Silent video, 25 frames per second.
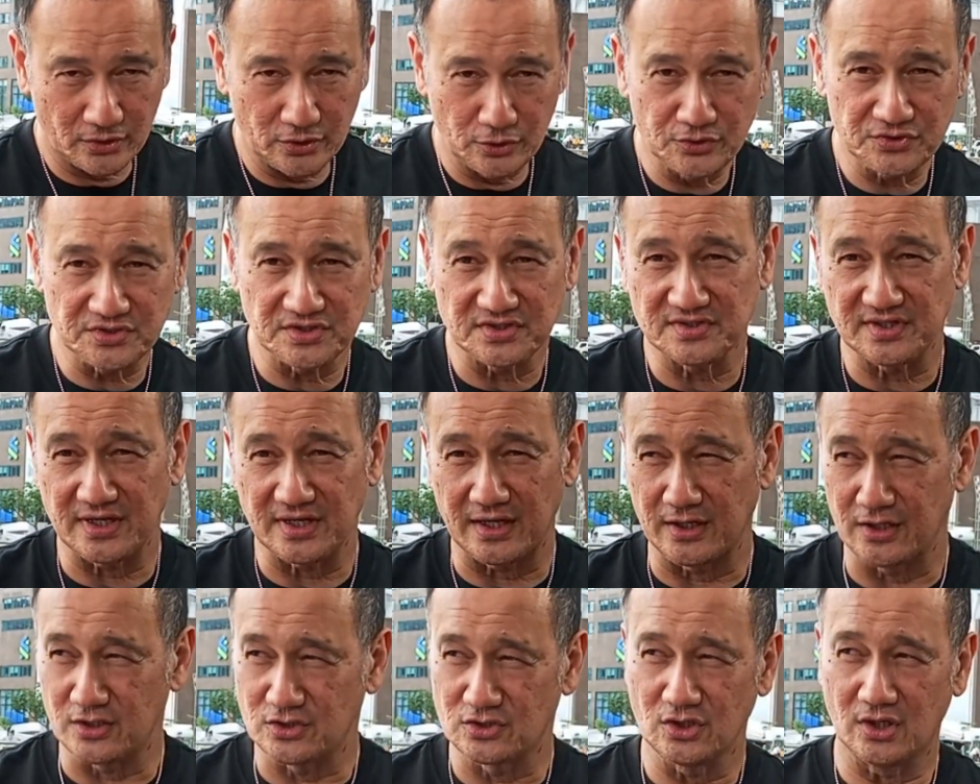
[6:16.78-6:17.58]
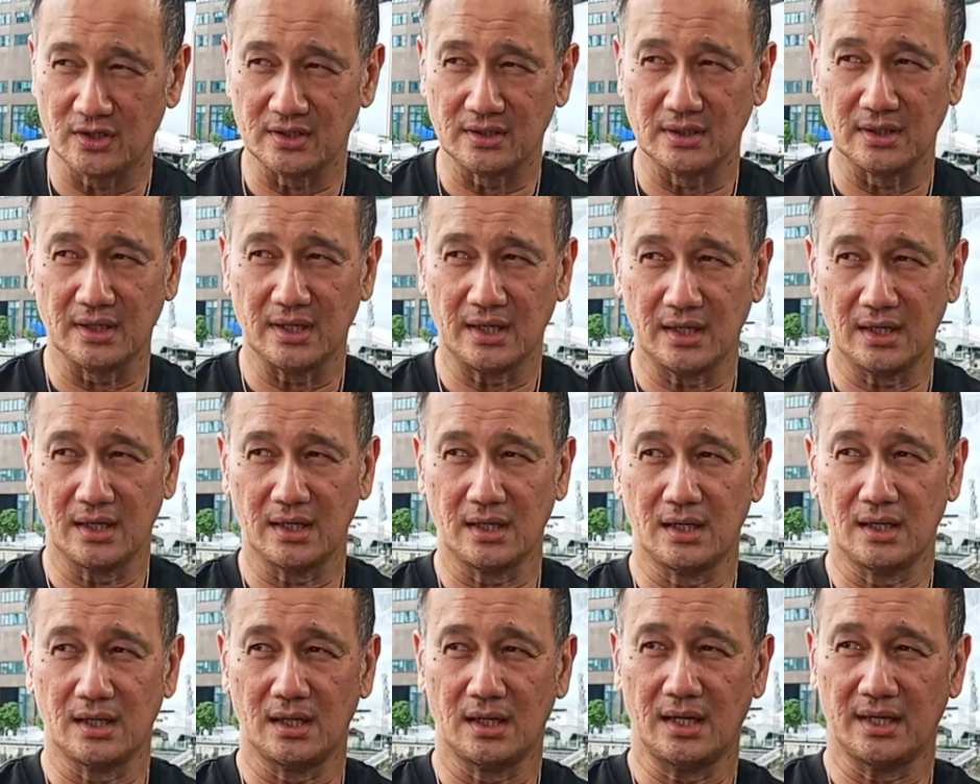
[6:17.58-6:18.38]
news is that it's not
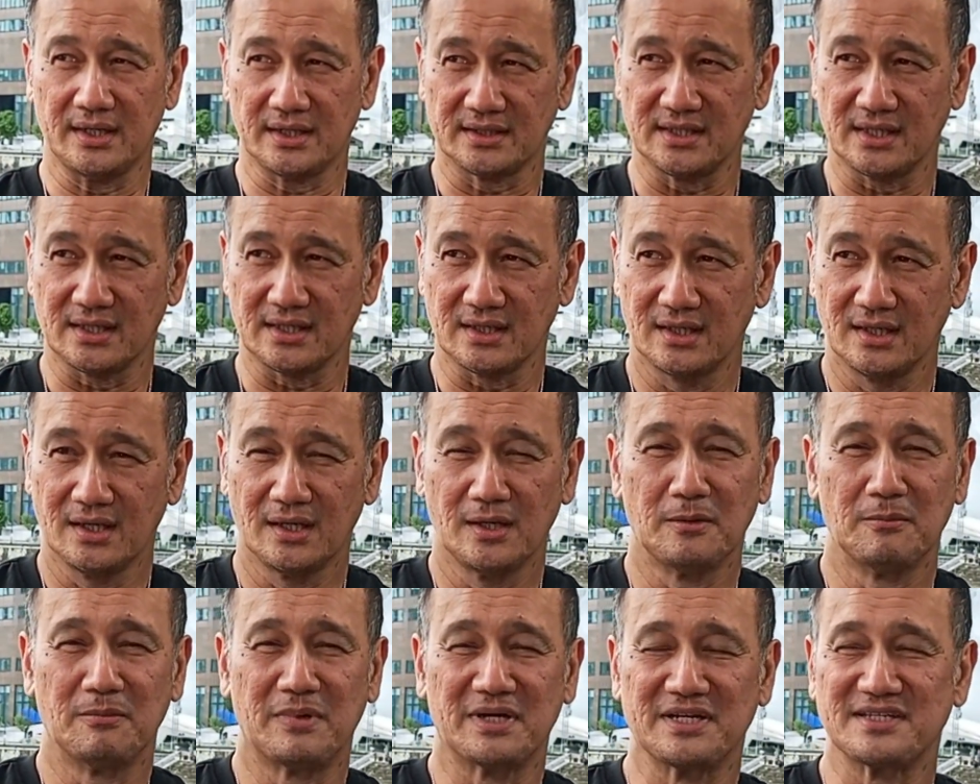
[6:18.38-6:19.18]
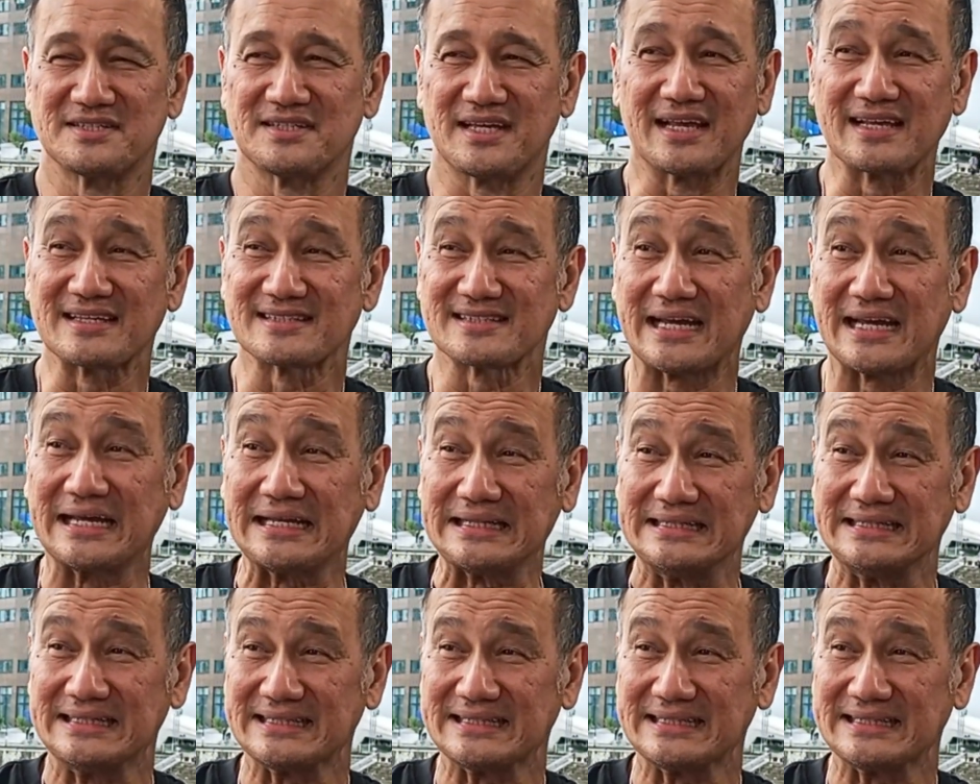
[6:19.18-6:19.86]
heart attack, but it's anxiety